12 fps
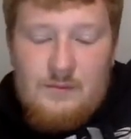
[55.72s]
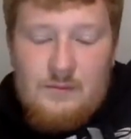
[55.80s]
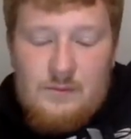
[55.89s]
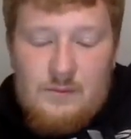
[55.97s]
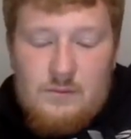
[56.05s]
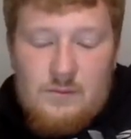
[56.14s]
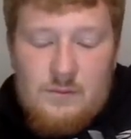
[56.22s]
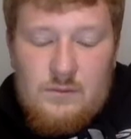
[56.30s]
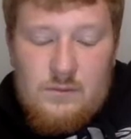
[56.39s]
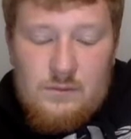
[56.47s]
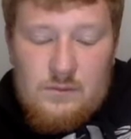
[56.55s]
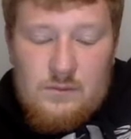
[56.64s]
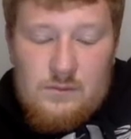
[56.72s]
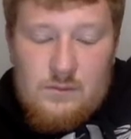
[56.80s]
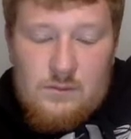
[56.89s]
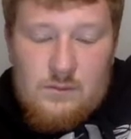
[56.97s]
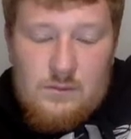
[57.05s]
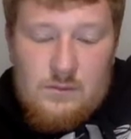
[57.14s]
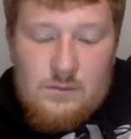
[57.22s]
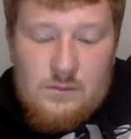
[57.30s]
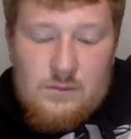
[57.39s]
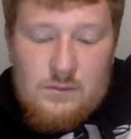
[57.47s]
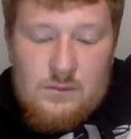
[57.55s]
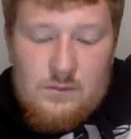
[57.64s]

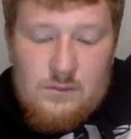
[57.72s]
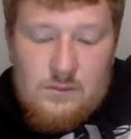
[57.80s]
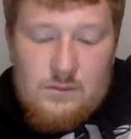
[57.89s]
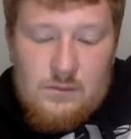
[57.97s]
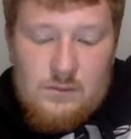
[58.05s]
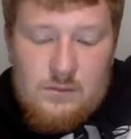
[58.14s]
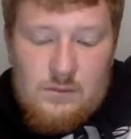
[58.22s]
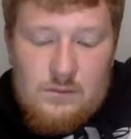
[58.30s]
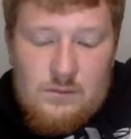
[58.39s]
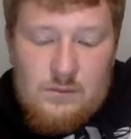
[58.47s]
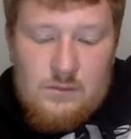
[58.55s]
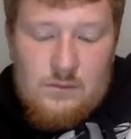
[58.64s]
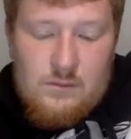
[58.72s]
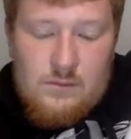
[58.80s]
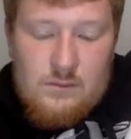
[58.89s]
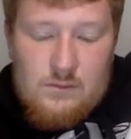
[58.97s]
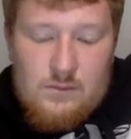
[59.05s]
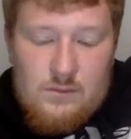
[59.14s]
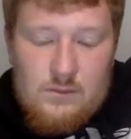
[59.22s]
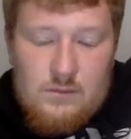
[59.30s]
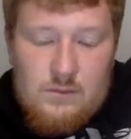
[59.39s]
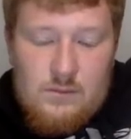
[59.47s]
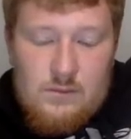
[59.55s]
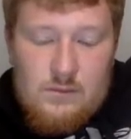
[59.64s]

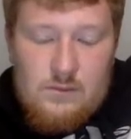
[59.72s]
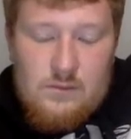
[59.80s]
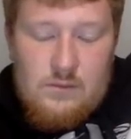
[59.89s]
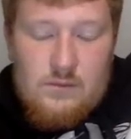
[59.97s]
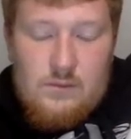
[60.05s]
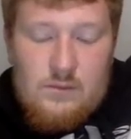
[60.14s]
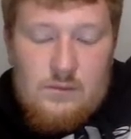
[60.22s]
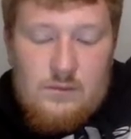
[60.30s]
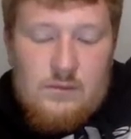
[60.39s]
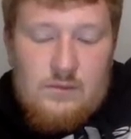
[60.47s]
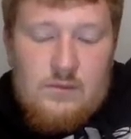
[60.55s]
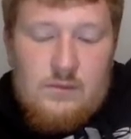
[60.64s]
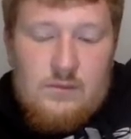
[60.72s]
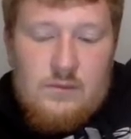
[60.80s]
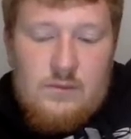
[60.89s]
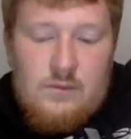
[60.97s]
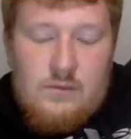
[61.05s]
The person shown says nothing.